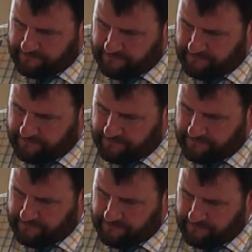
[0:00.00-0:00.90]

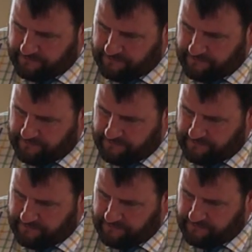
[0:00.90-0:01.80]

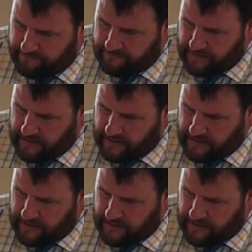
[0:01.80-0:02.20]
(silence)